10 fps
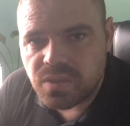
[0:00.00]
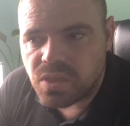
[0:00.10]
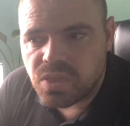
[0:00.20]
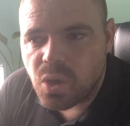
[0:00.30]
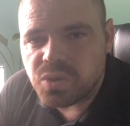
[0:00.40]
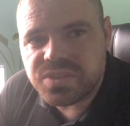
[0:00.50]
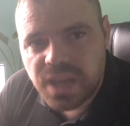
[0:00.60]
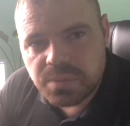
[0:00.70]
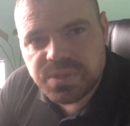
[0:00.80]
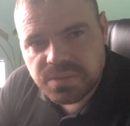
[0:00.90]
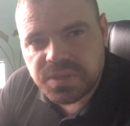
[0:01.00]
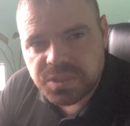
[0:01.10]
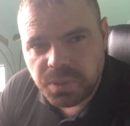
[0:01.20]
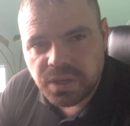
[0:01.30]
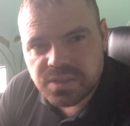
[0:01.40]
those types of
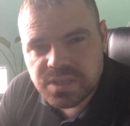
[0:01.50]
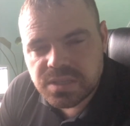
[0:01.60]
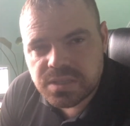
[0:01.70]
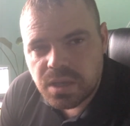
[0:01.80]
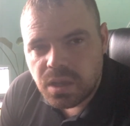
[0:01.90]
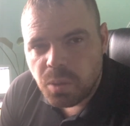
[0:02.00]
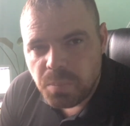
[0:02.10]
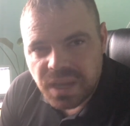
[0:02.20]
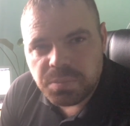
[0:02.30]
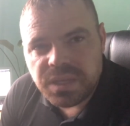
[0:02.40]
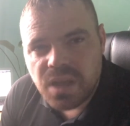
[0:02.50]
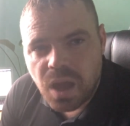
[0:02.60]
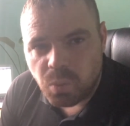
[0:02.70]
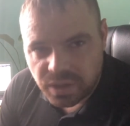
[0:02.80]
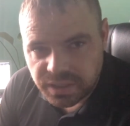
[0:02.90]
experiences make me
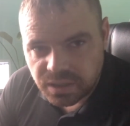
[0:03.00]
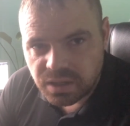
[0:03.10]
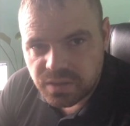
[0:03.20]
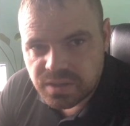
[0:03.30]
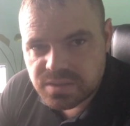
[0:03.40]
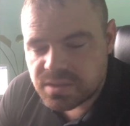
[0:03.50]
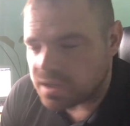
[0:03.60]
not want to get into these,